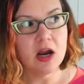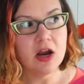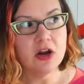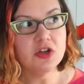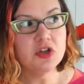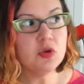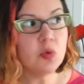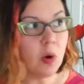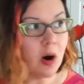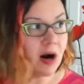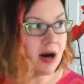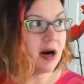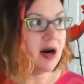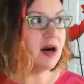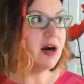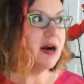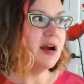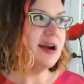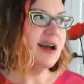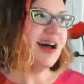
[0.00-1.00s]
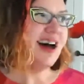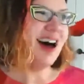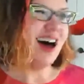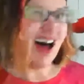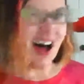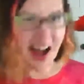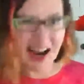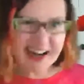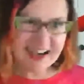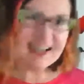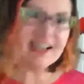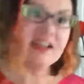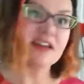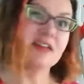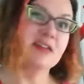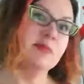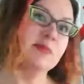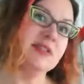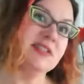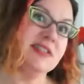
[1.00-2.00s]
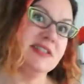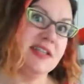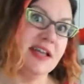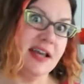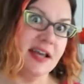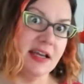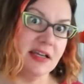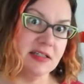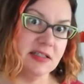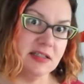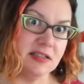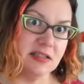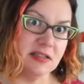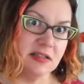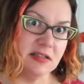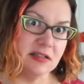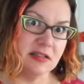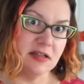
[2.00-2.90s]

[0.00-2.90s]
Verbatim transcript: you are hiding the mistakes